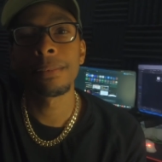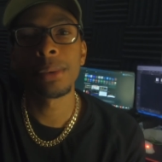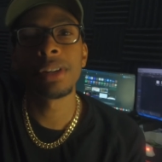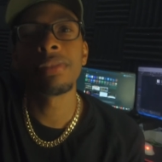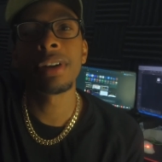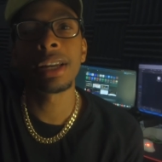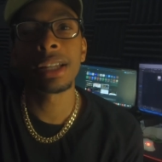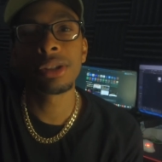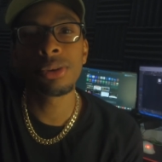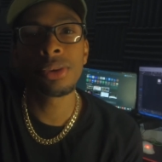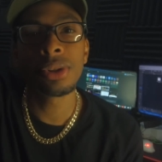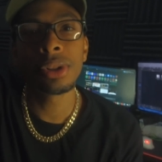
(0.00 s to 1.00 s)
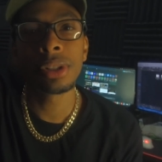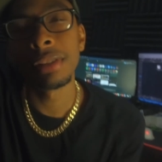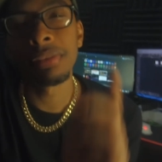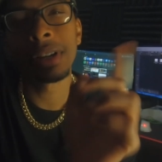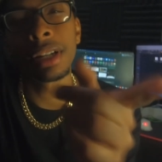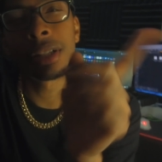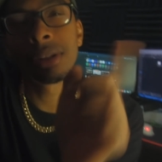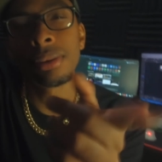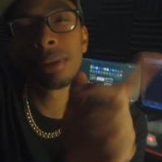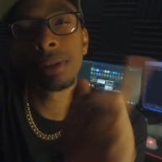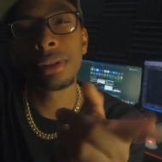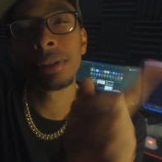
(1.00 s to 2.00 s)
But you find out at find out
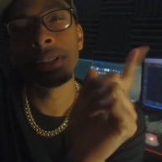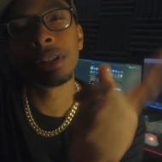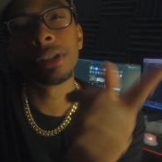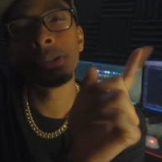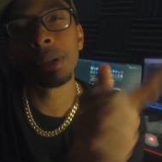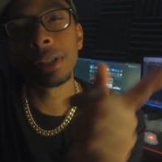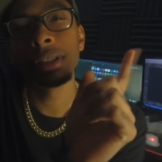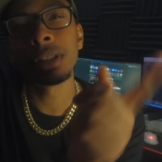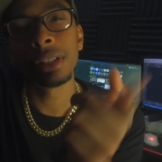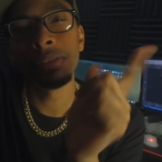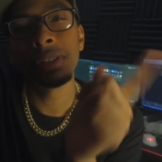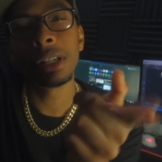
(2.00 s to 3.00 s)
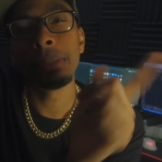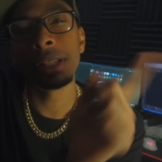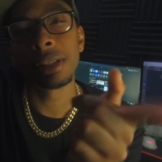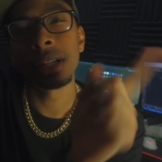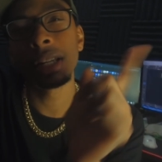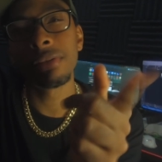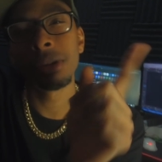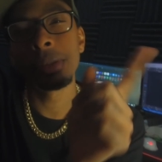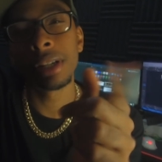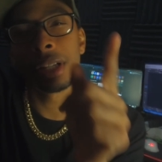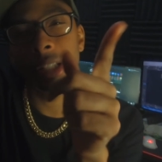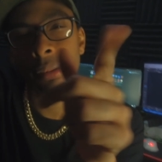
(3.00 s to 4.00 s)
at judgmental. You feel it better than
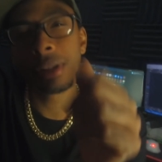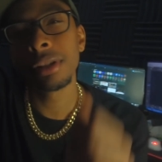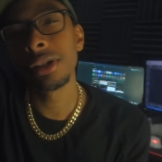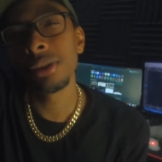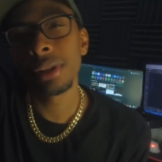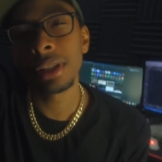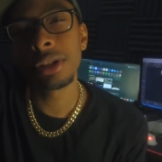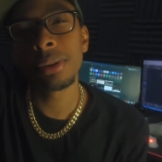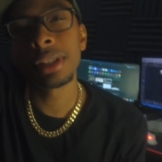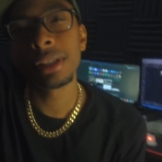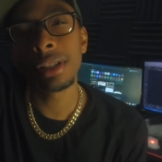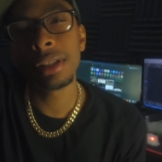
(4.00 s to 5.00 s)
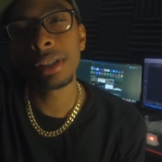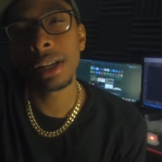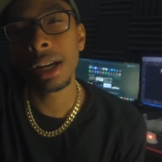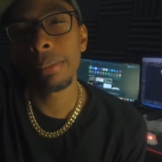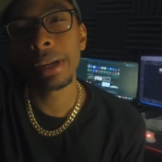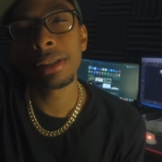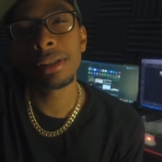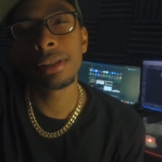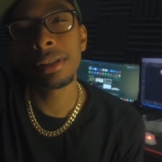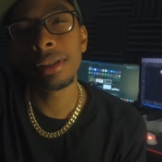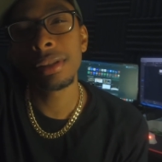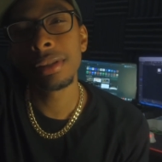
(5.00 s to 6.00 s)
everybody else because you're in your 20s and I'm in my
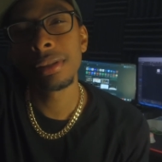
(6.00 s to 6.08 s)
30s.